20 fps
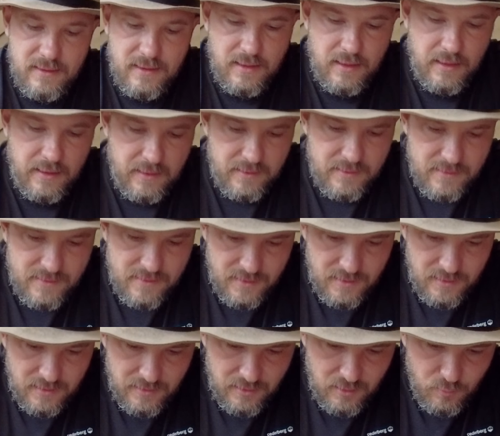and I can see
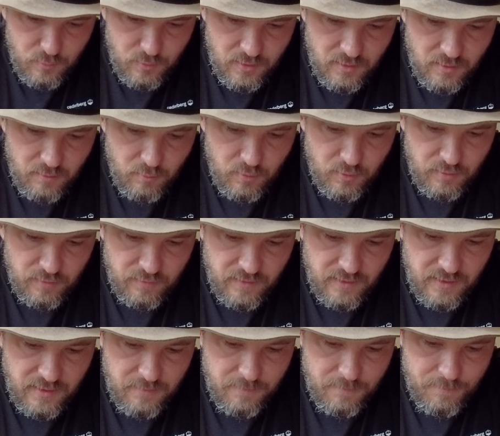a little bit of the blue
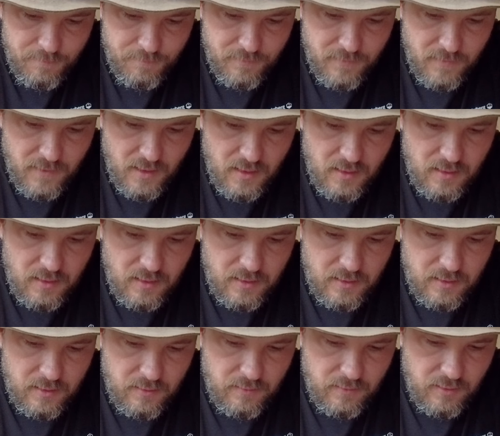flame. Like, I
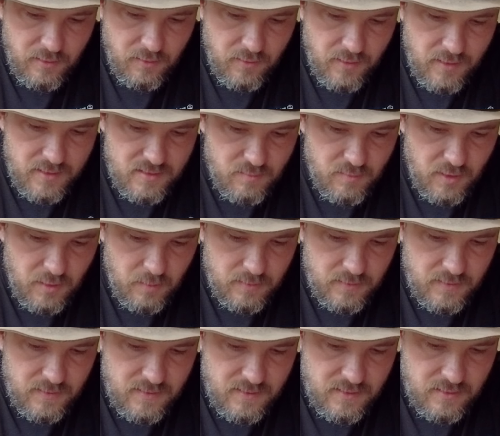don't think you guys will be able
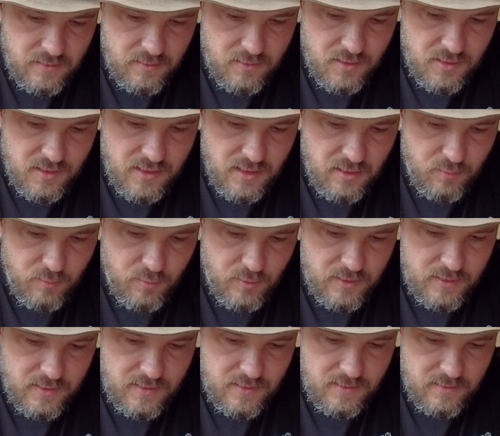to see it just yet, but
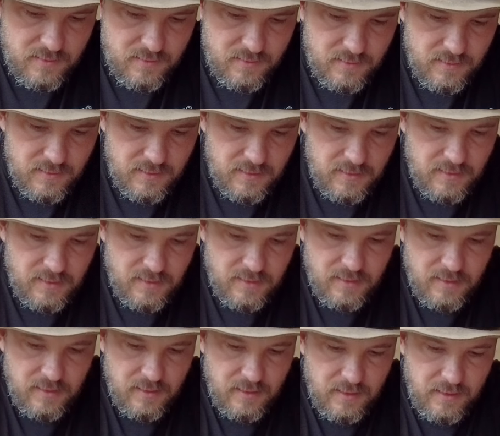
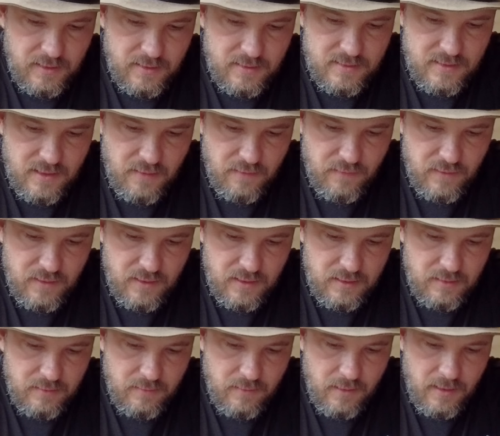it is
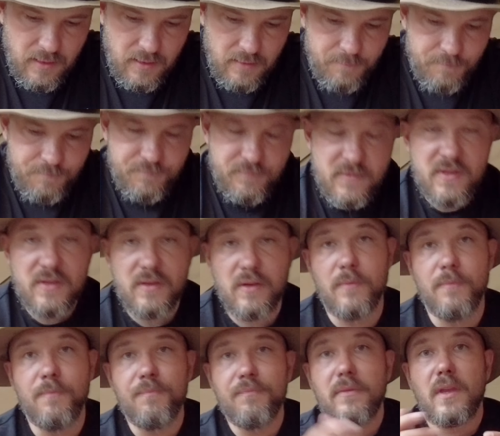definitely there.
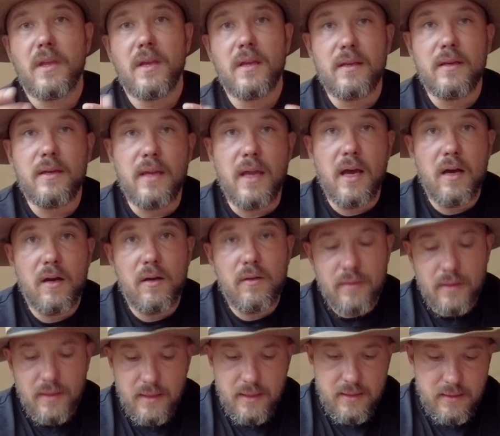So now
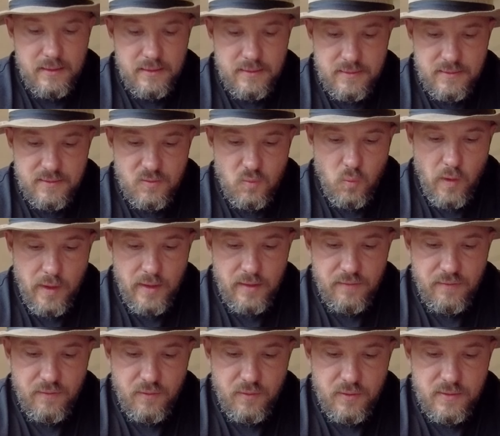the key is to wait
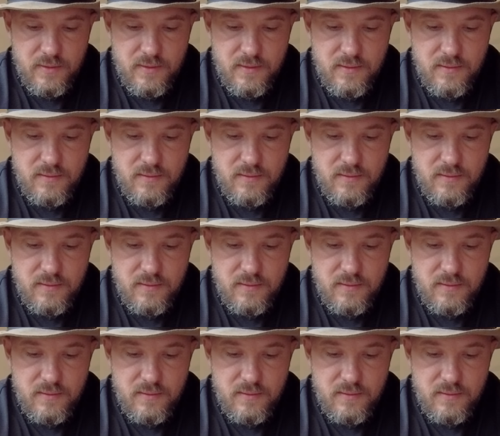for it